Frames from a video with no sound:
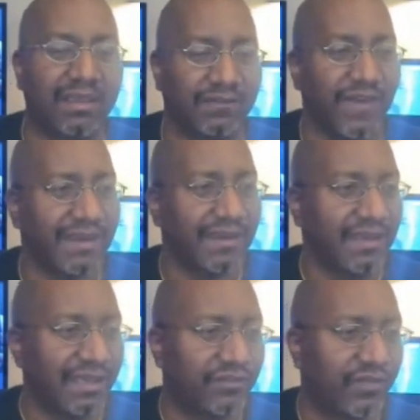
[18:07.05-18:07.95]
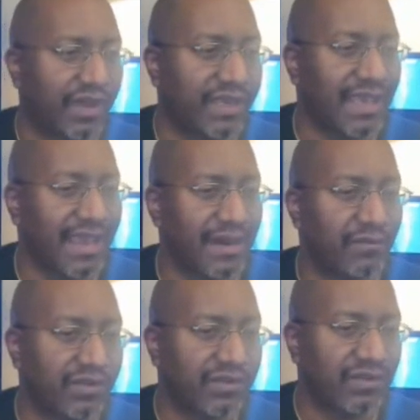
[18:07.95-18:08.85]
In fact, it's funny,
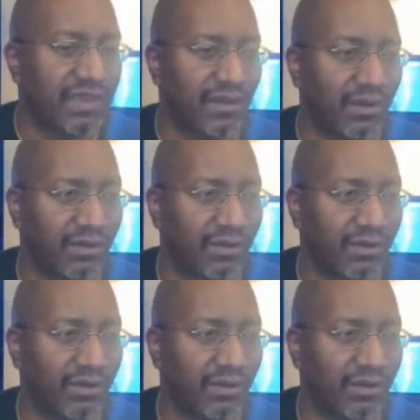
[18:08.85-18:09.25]
every single